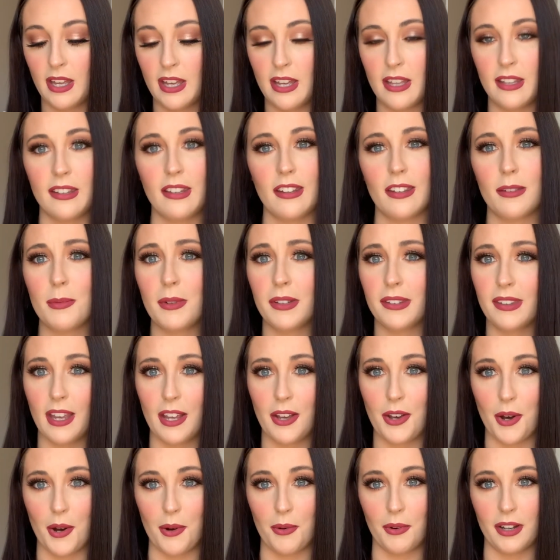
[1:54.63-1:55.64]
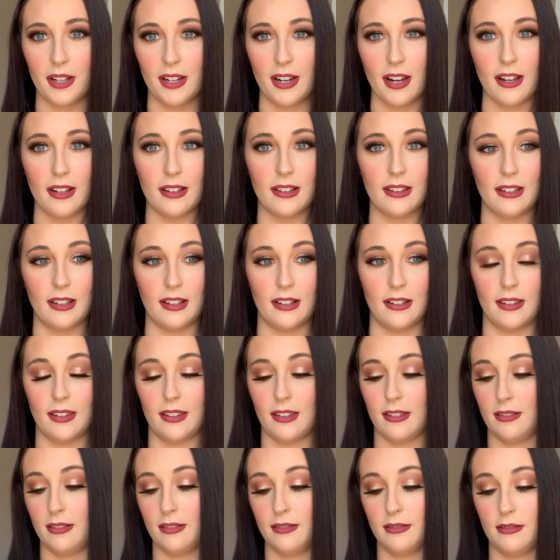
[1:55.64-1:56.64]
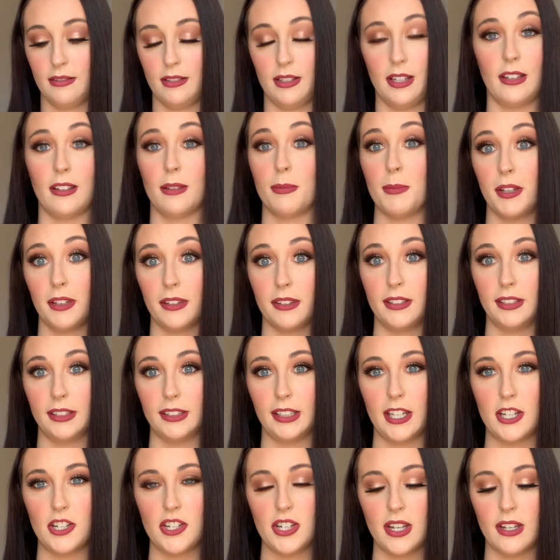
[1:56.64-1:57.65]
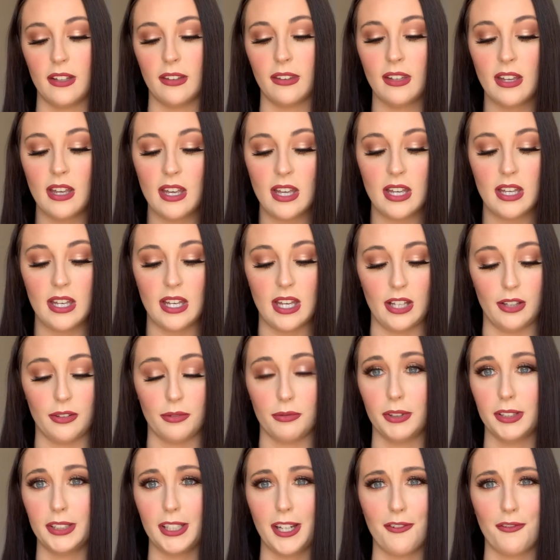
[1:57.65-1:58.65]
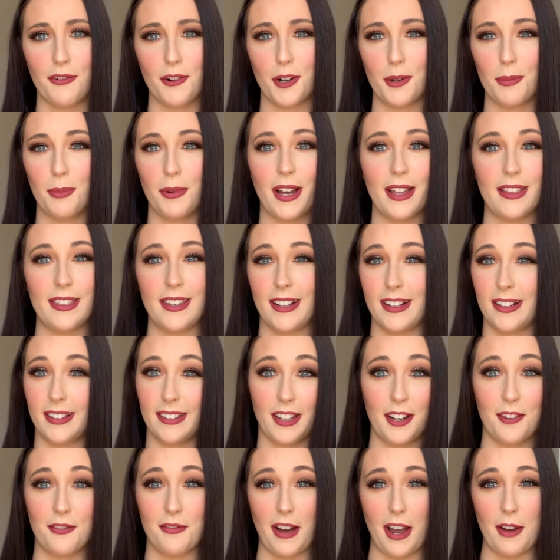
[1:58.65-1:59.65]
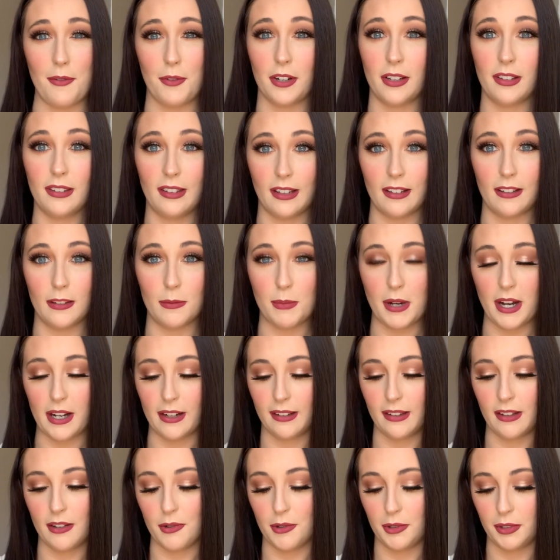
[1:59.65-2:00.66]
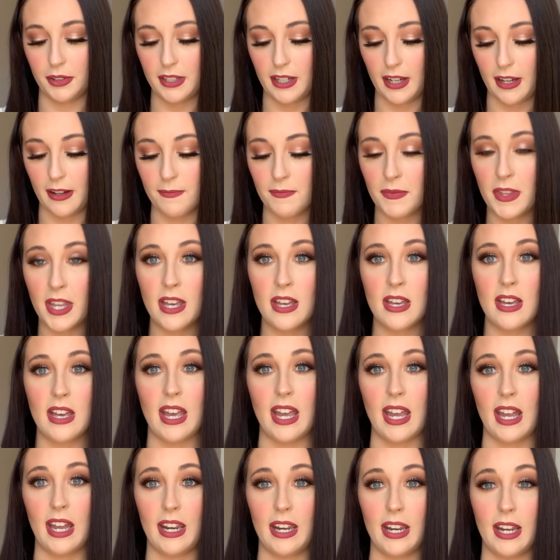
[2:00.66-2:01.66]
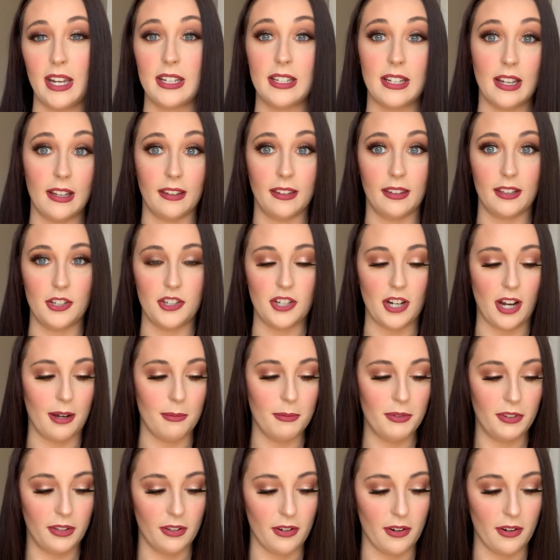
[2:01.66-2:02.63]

This smells like coconuts. It smells delicious. It's really affordable. I think it's like $5 or $6 at Ulta, and it does the job. So